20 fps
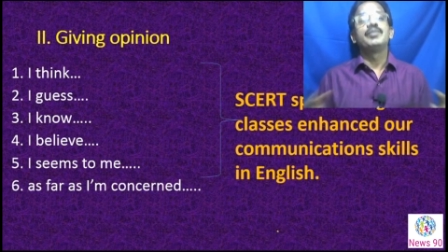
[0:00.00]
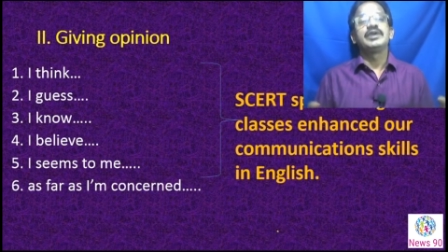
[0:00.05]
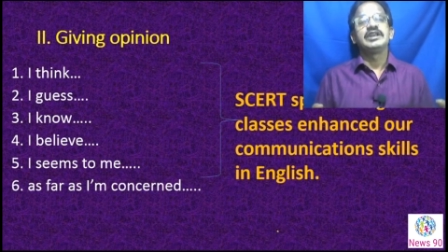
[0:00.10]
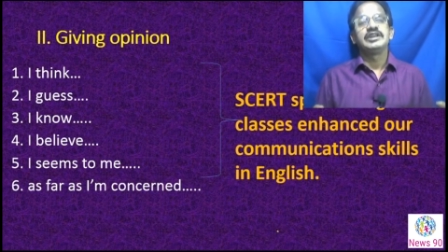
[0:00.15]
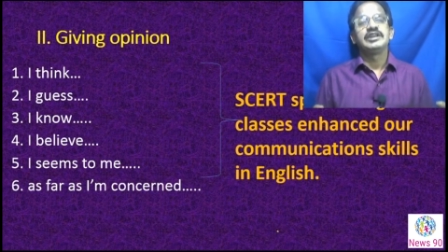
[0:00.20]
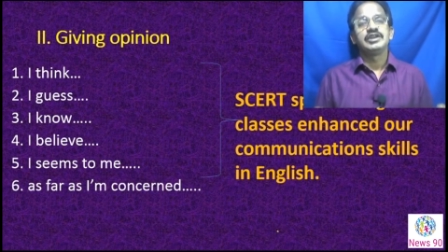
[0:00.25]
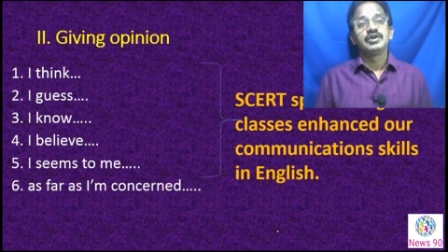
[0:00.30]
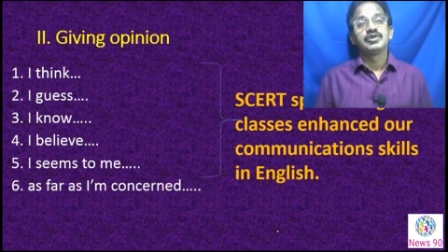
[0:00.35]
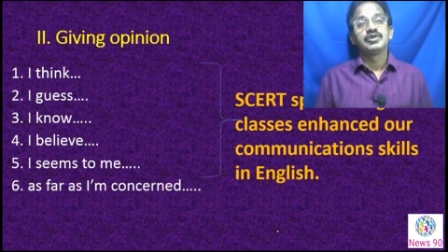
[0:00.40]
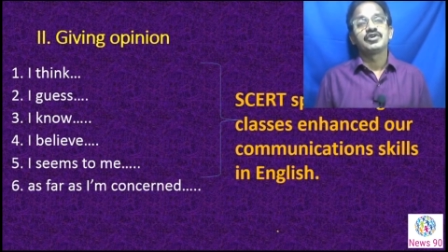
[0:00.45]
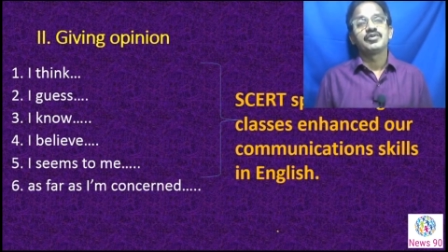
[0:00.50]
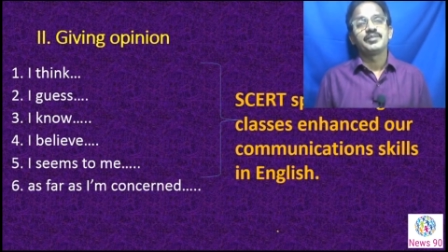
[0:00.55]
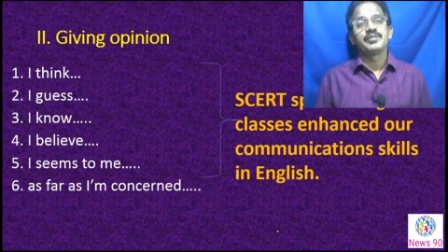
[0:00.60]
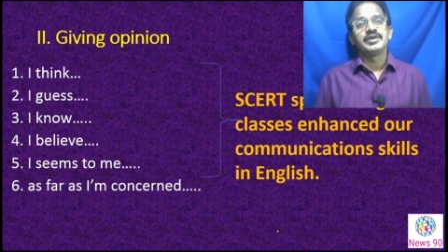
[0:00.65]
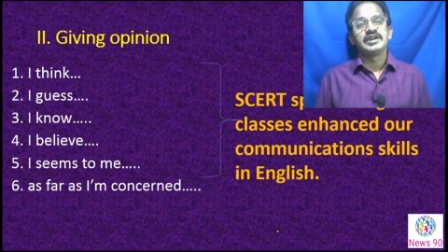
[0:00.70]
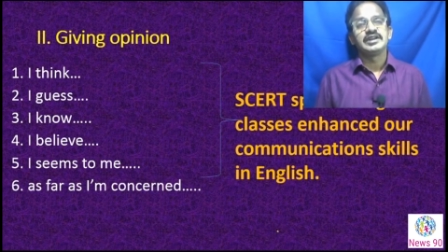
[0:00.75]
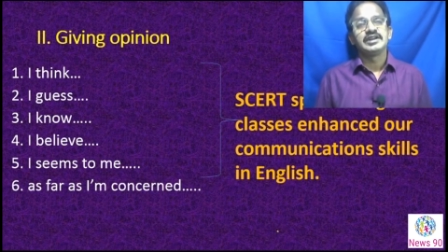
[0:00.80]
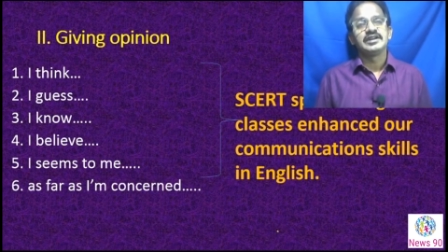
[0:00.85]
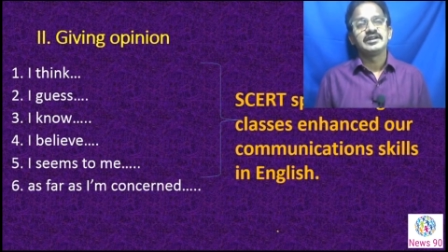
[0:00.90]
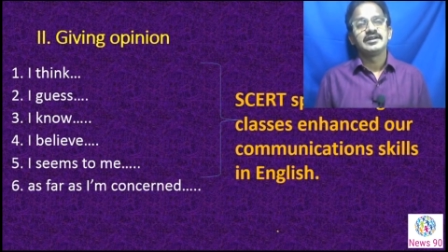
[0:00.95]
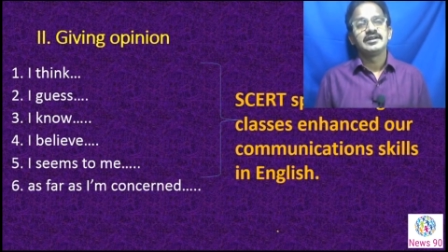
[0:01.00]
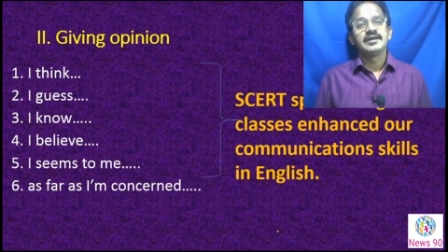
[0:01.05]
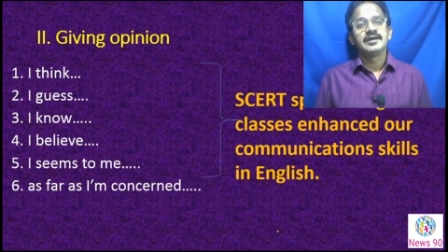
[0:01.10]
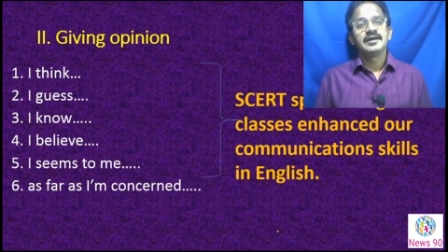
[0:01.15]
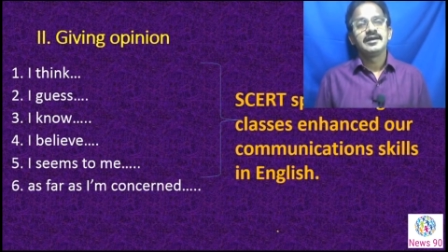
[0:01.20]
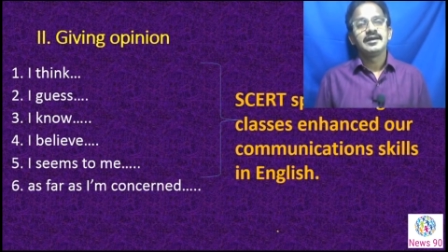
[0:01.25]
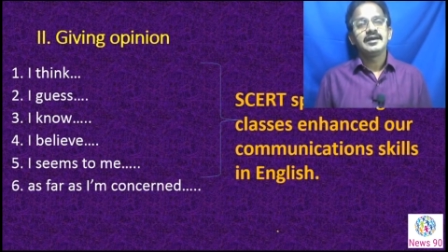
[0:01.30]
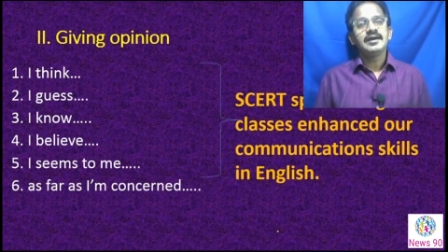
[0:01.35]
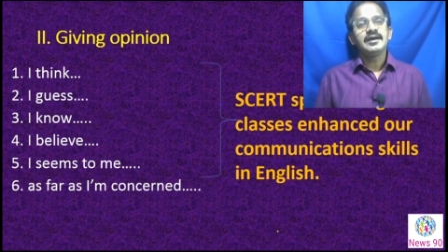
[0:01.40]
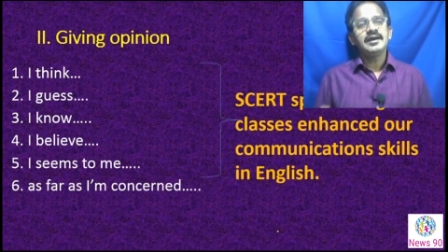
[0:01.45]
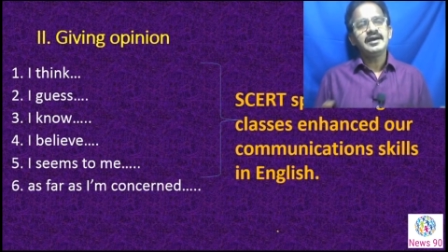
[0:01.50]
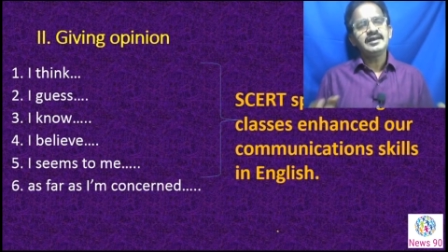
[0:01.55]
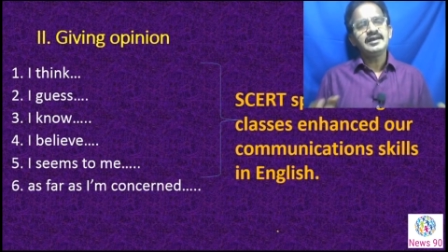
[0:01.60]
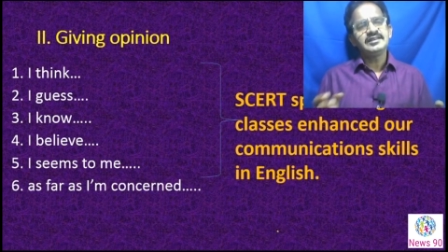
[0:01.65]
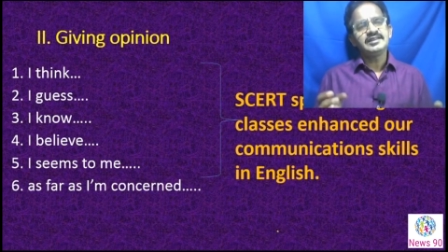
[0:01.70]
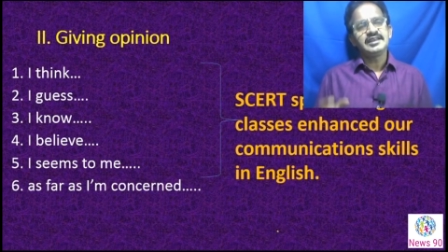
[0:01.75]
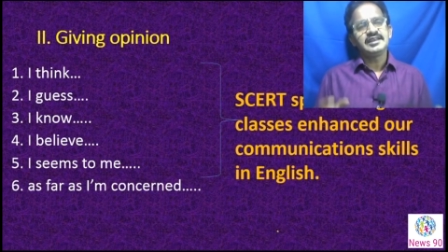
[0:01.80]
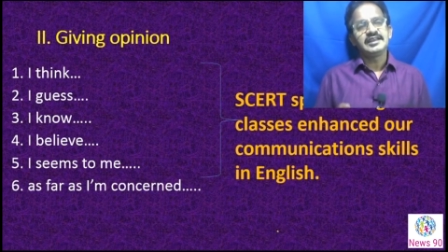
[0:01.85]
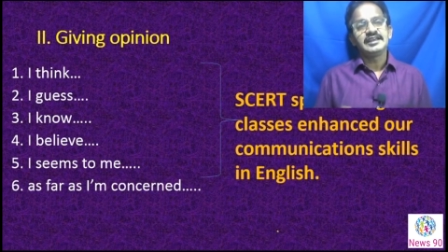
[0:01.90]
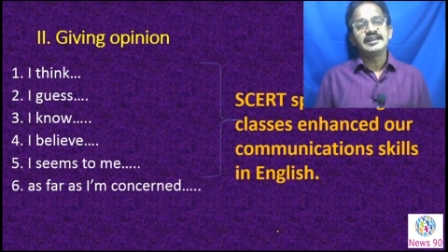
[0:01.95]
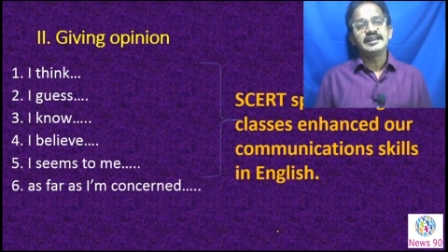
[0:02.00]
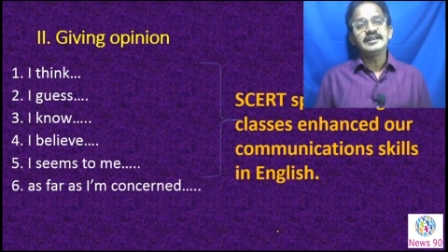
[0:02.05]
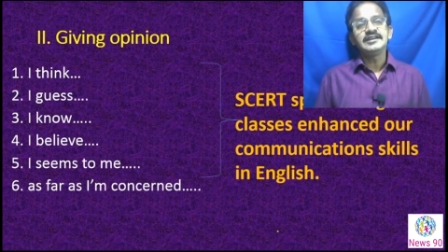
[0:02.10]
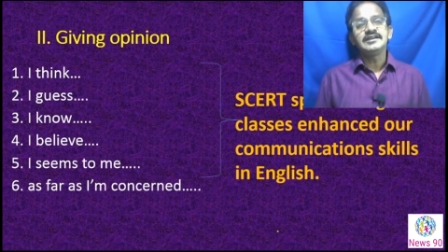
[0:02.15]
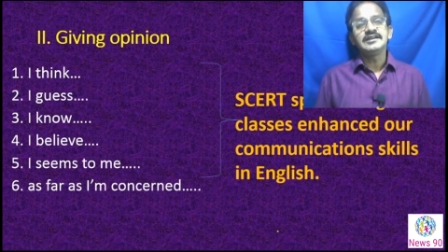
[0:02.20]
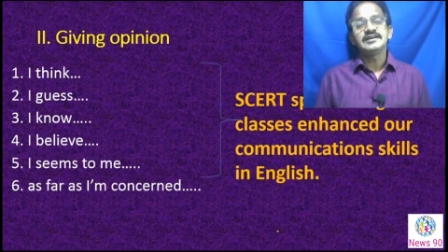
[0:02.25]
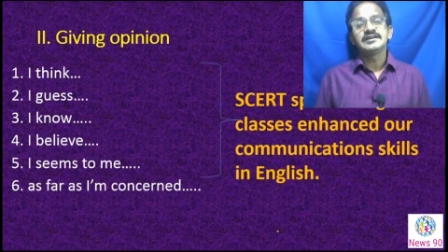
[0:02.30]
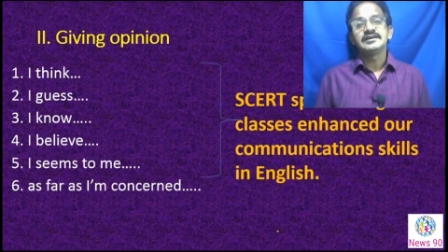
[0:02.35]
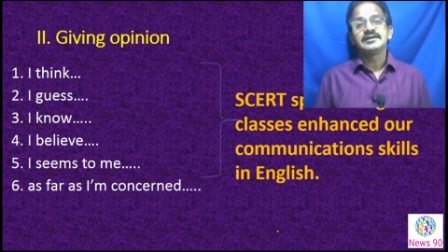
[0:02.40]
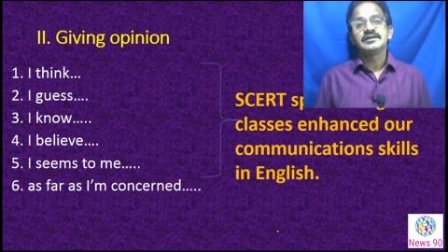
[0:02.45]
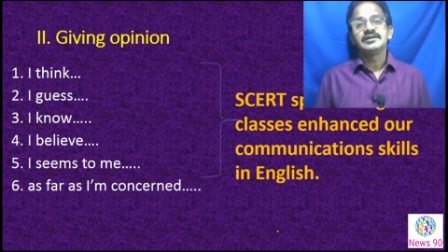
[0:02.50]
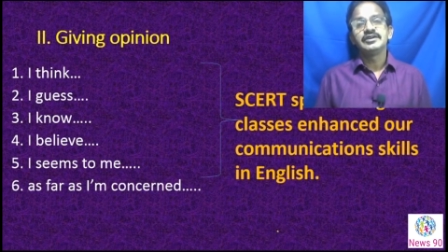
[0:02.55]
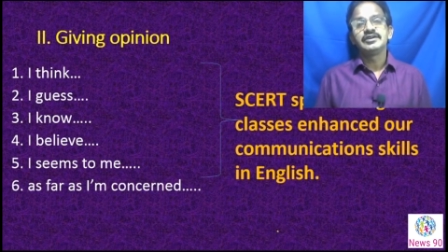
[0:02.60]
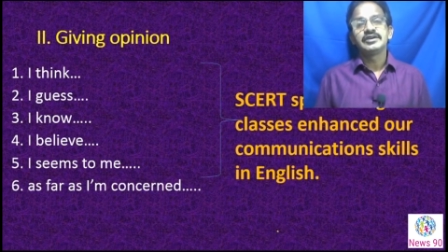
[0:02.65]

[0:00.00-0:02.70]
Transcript: opinion? Your opinion. I think